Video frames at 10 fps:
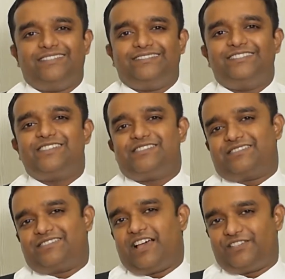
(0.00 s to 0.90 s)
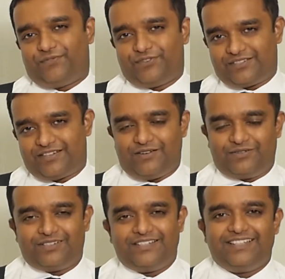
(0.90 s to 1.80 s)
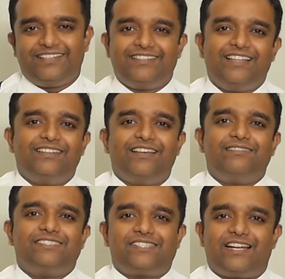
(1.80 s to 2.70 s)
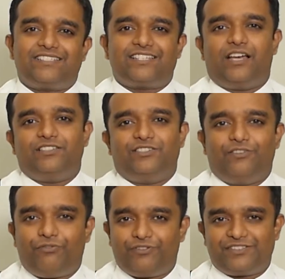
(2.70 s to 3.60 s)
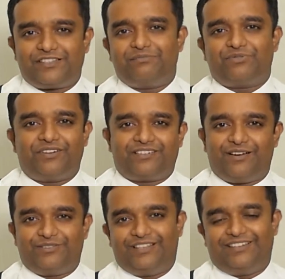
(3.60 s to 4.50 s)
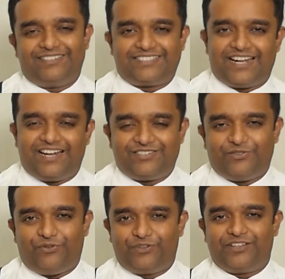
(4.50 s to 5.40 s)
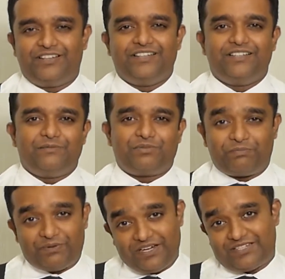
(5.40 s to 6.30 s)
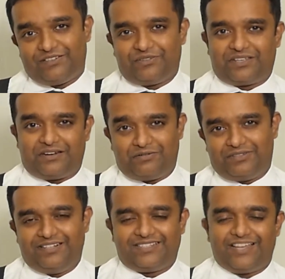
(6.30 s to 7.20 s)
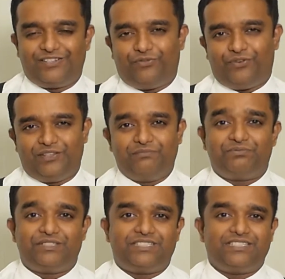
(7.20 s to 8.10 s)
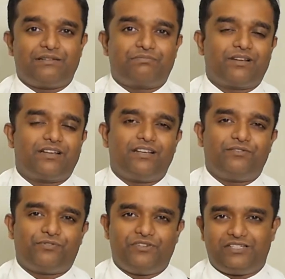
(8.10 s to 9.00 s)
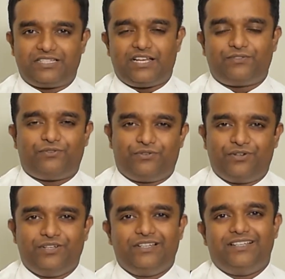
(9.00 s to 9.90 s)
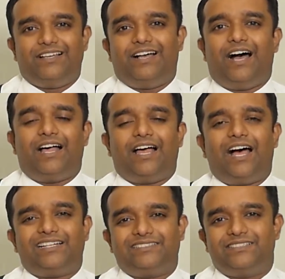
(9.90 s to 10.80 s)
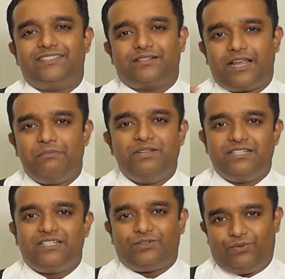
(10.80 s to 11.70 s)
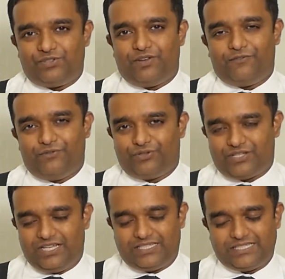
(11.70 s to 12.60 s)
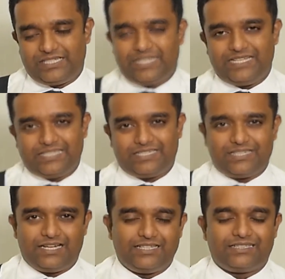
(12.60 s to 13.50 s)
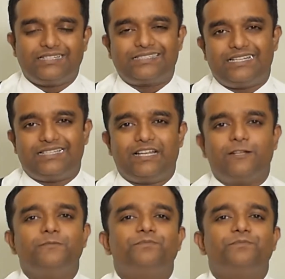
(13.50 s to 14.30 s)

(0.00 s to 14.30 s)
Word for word: this is the charge for the crown. Then they will start charging you for the temporary crown. They will charge you for the preparation of the crown. They will charge you for the impression separately. If they charge for uh, other amenities which you have used, like sterilization and things like that,